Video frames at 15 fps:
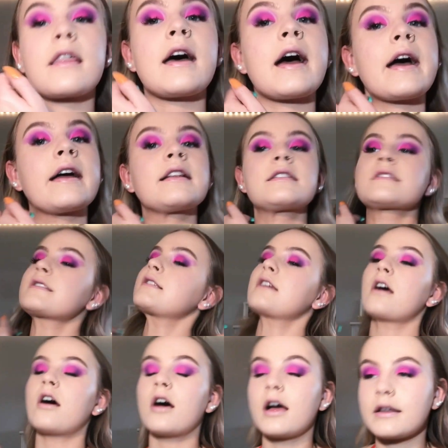that
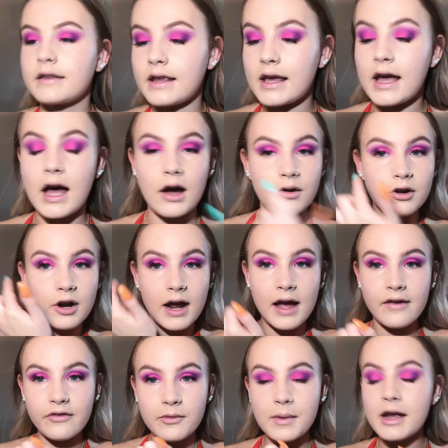on the outer
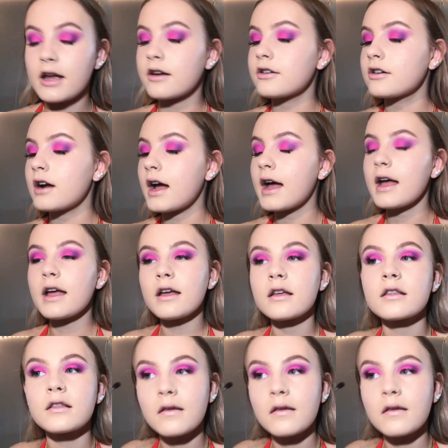half of my under eye.